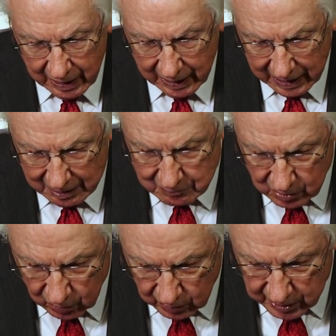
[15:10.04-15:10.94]
I'm
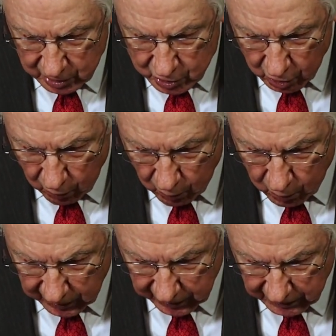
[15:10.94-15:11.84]
going
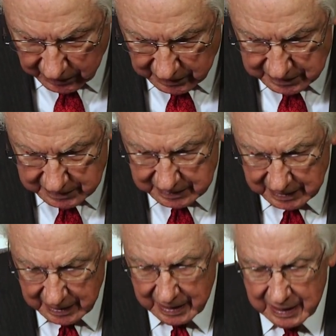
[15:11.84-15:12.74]
nowhere
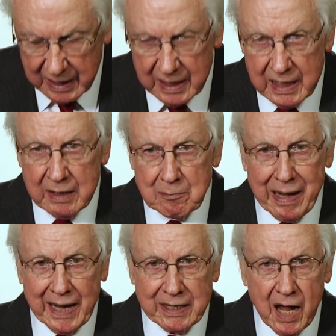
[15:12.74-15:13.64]

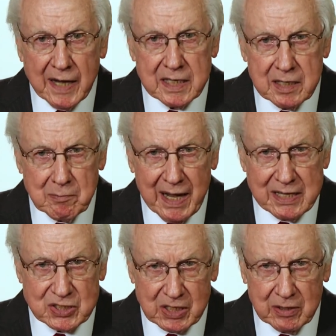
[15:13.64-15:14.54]
by knocking
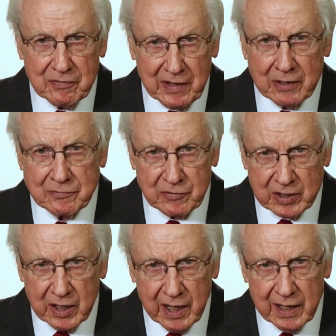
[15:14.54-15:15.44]
myself out for
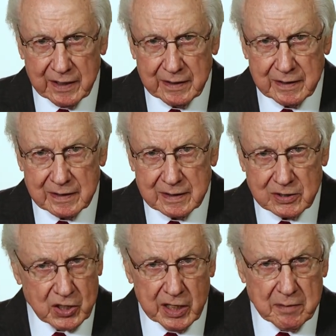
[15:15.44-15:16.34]
God.
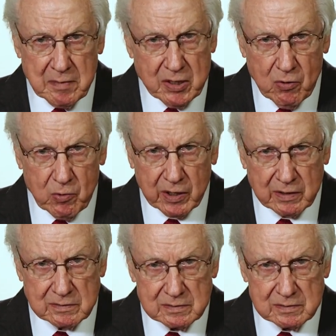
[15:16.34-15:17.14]
It's getting me nowhere.